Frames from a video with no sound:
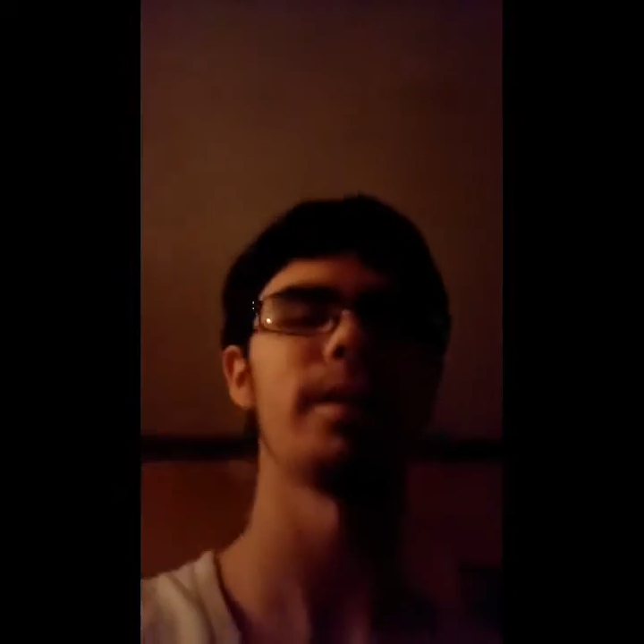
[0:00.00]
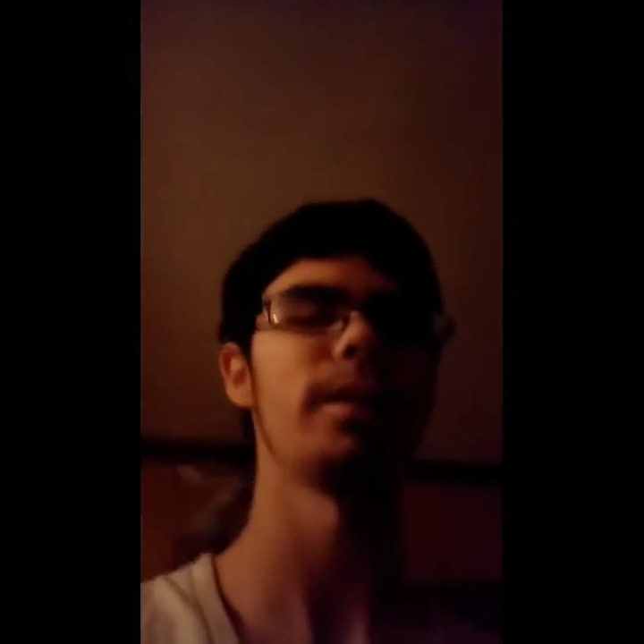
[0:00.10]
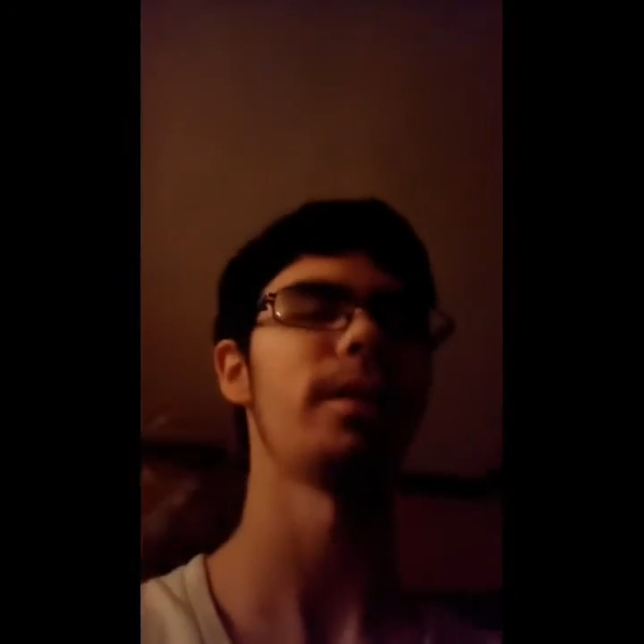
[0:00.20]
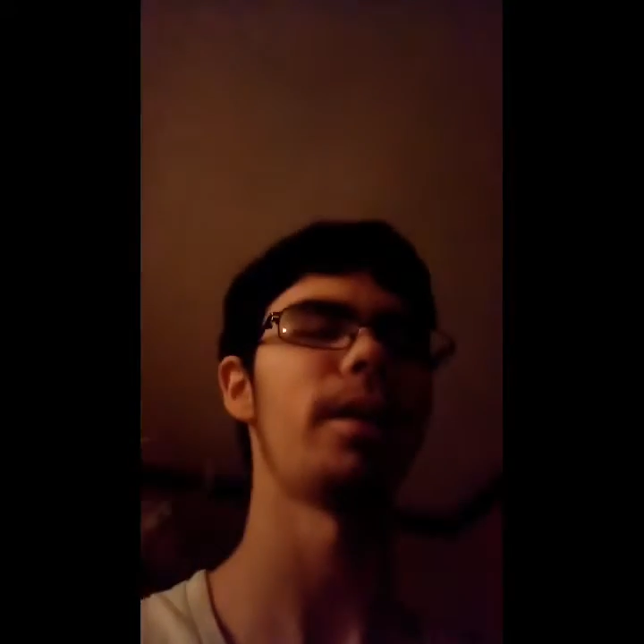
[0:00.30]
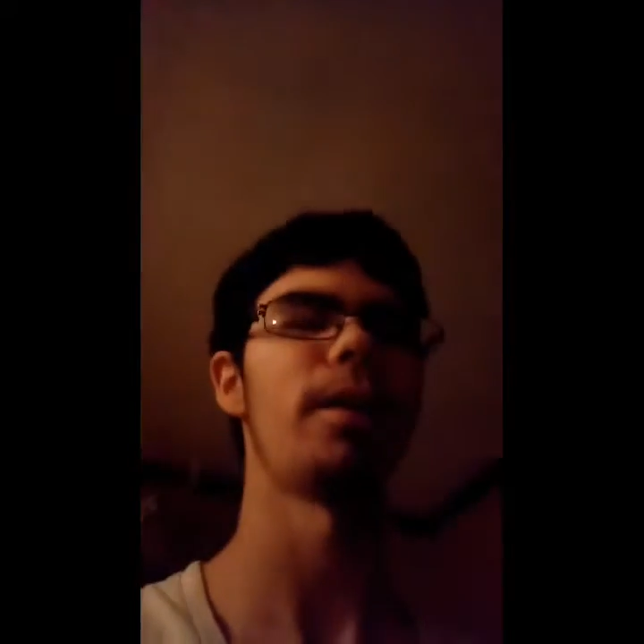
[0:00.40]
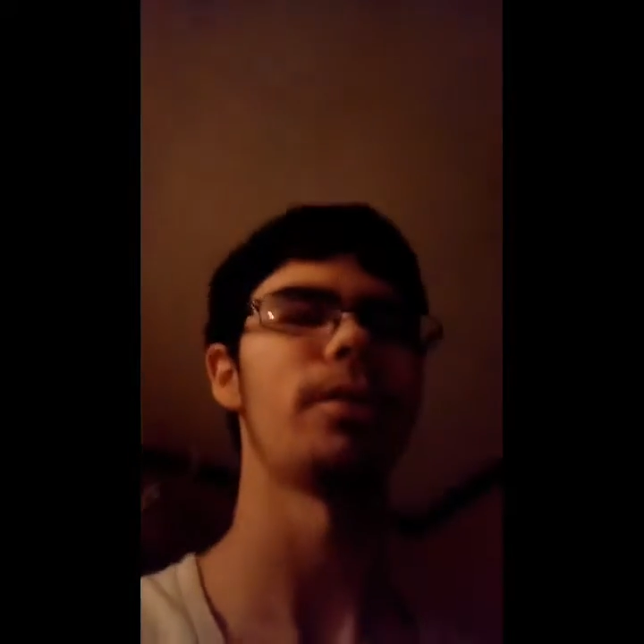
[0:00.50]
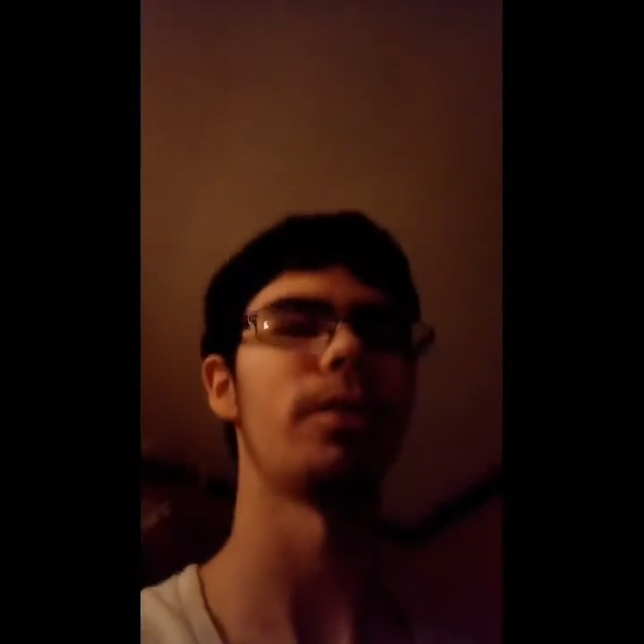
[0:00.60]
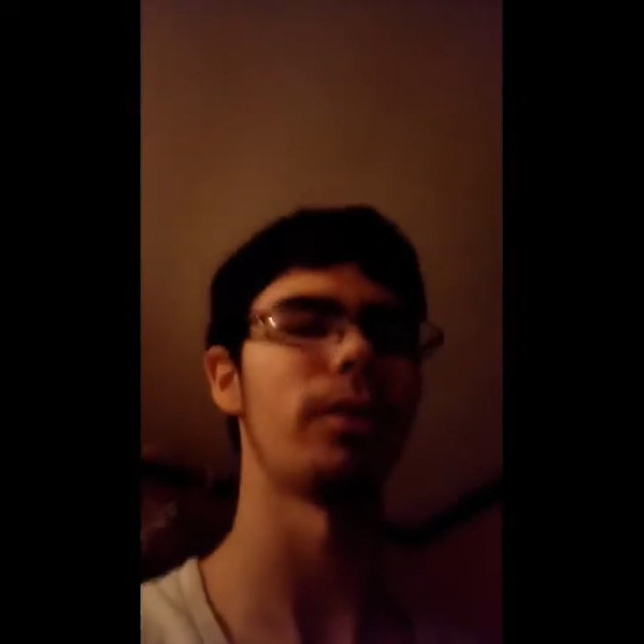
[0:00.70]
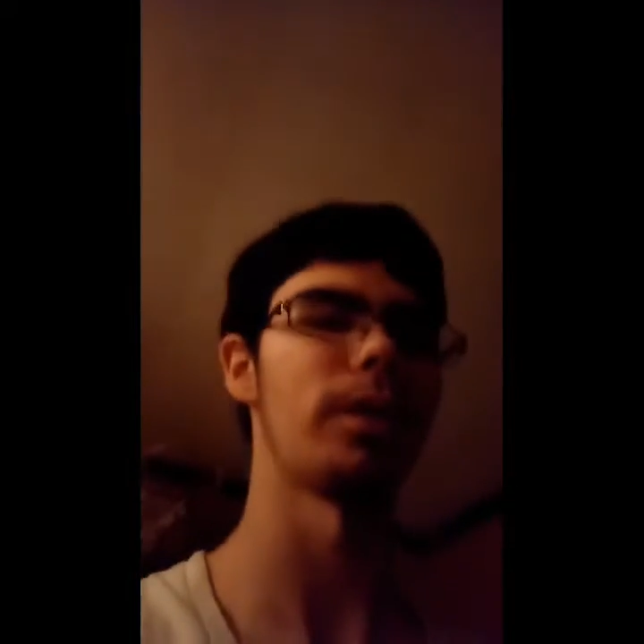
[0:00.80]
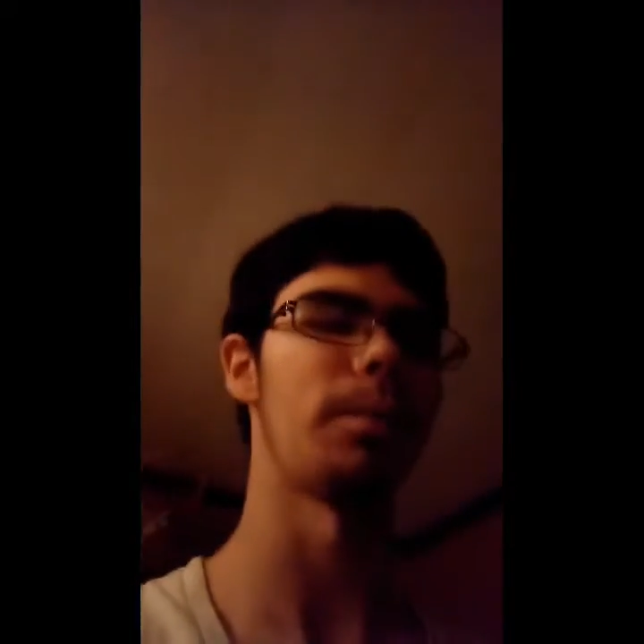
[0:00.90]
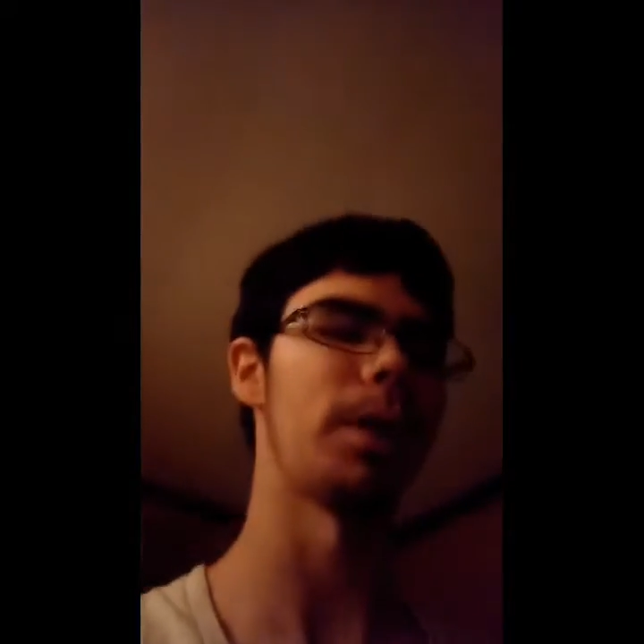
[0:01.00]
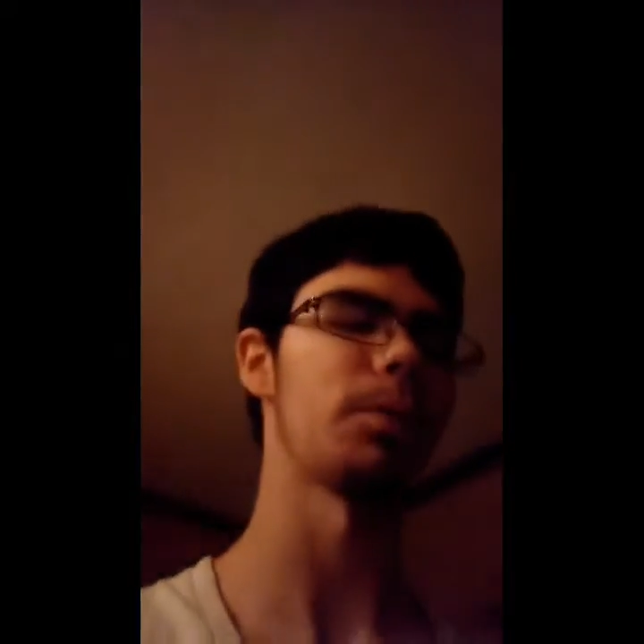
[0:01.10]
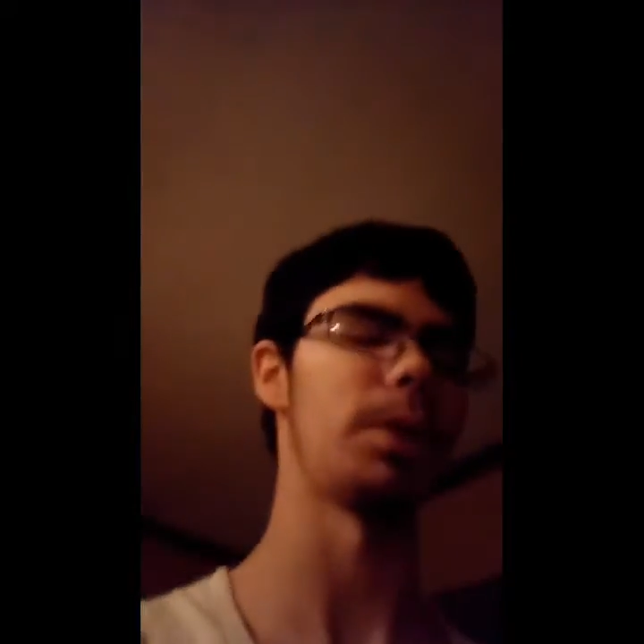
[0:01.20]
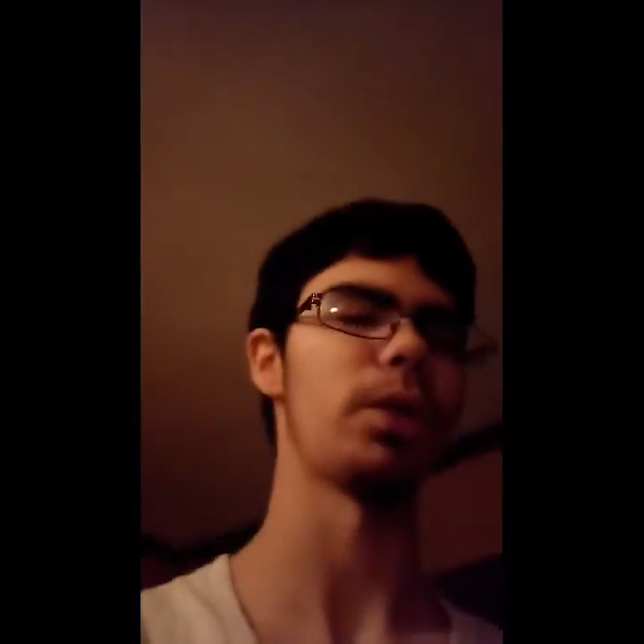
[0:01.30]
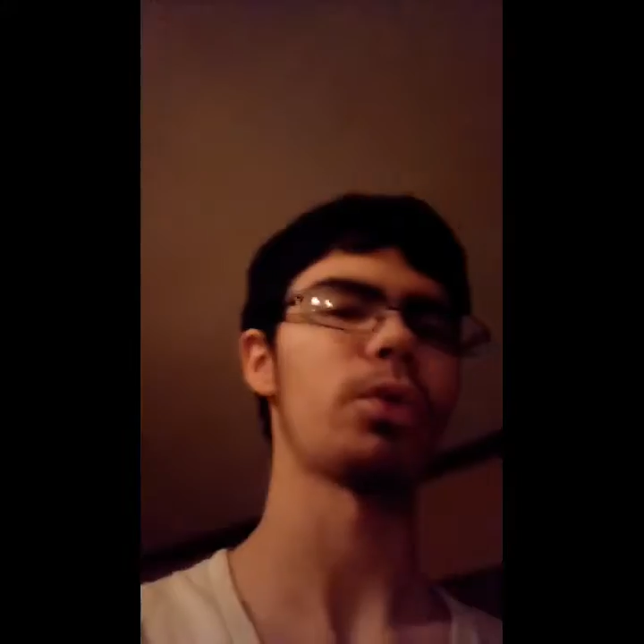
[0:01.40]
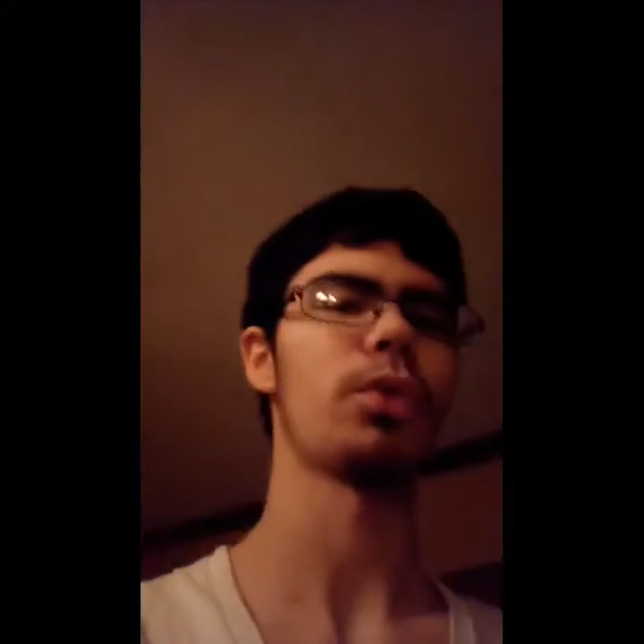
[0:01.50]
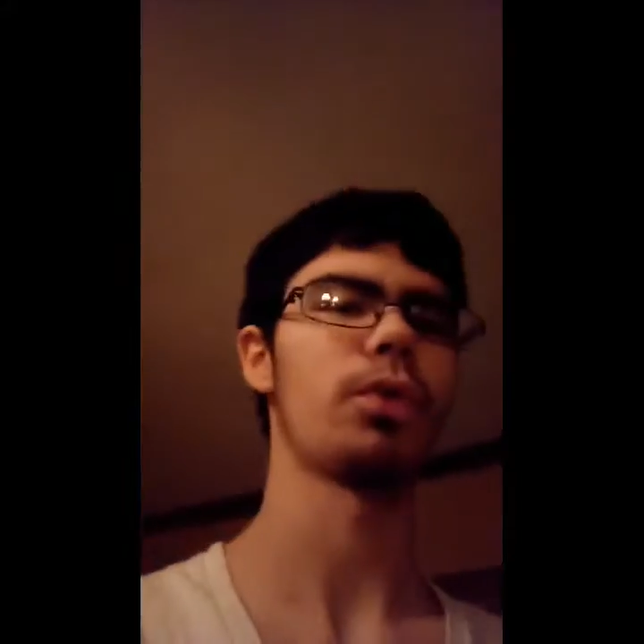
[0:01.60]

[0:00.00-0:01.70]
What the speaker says: I don't know if that makes me a